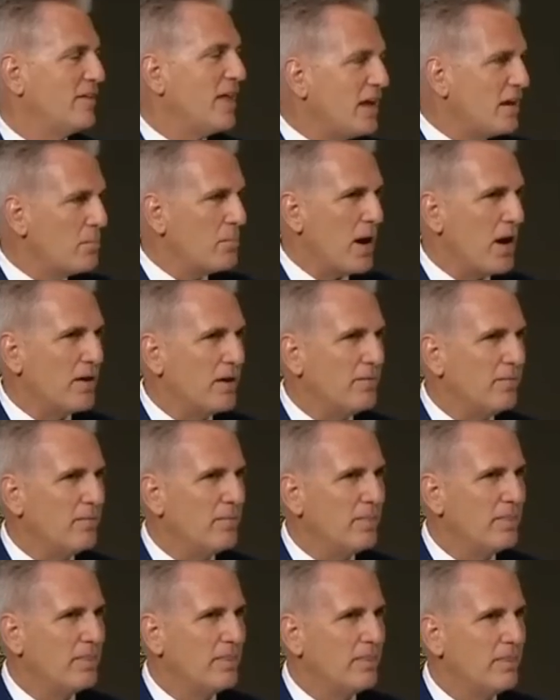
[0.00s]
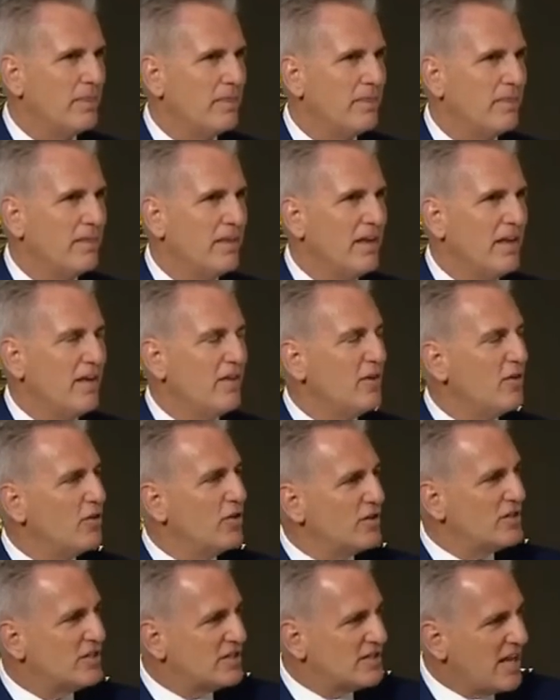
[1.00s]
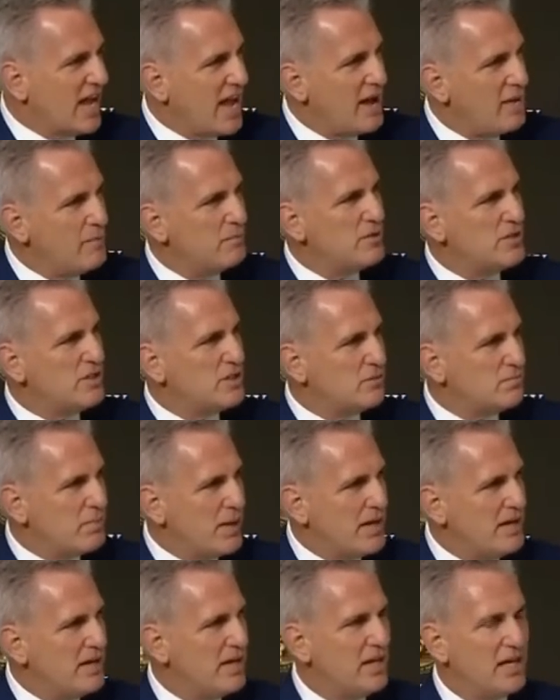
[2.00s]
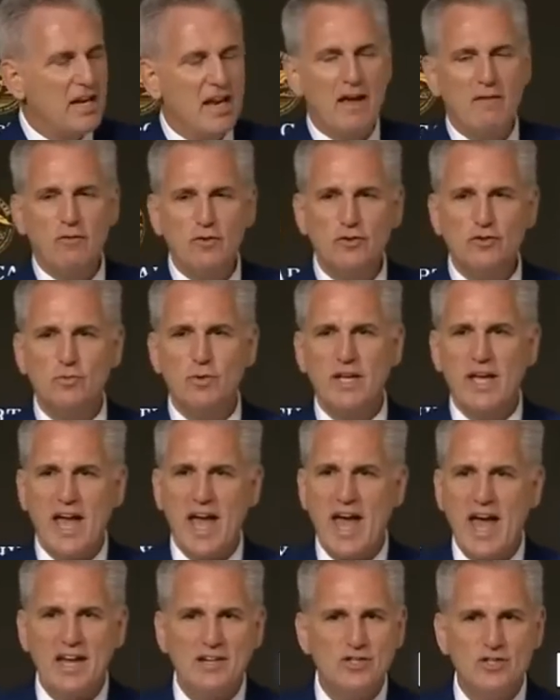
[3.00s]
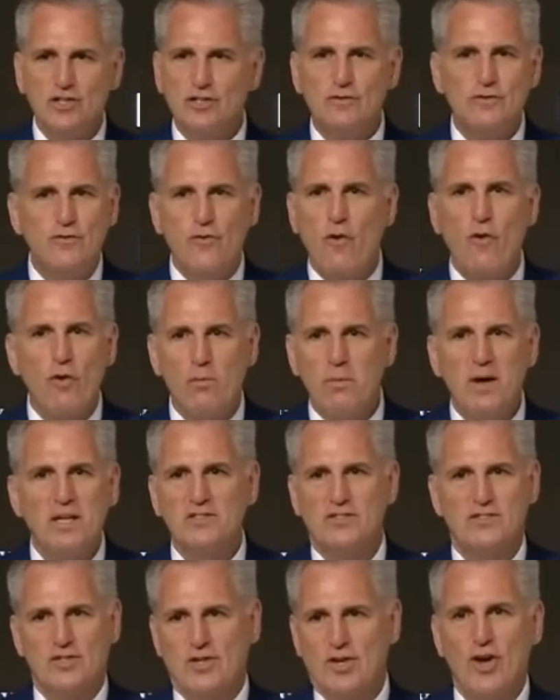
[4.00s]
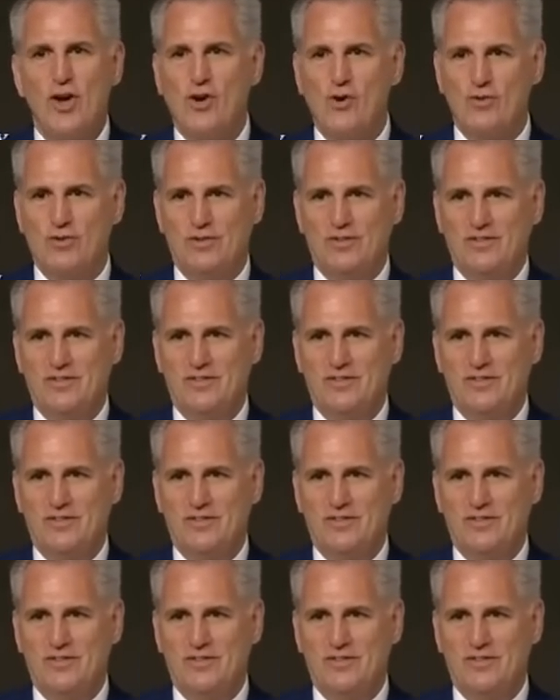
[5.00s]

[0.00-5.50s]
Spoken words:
Think about it. They're the same spending levels we had just 4 months ago.